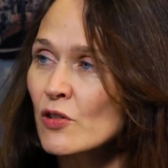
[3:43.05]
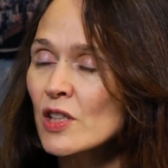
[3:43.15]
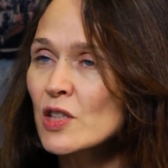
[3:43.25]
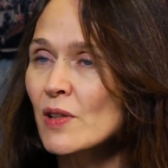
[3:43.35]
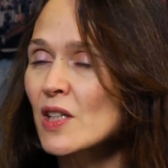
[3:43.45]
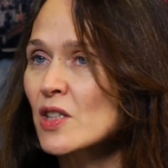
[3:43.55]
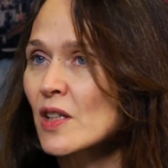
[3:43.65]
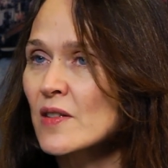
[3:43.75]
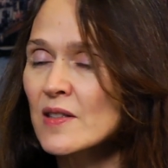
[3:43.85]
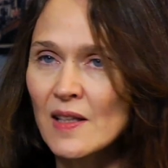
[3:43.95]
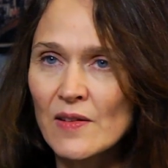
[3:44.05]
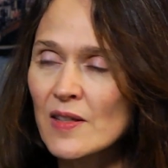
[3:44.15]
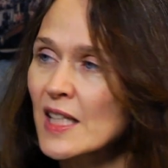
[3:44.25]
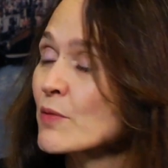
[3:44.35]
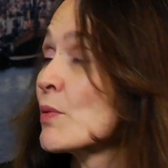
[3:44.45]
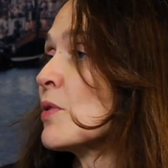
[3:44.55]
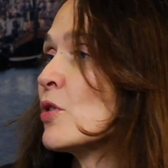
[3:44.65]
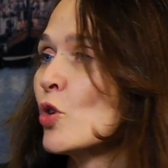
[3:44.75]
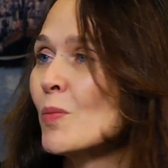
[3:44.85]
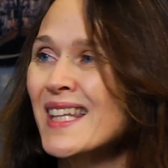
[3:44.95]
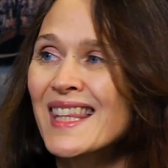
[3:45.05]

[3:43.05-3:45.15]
trying to actually understand the things we would normally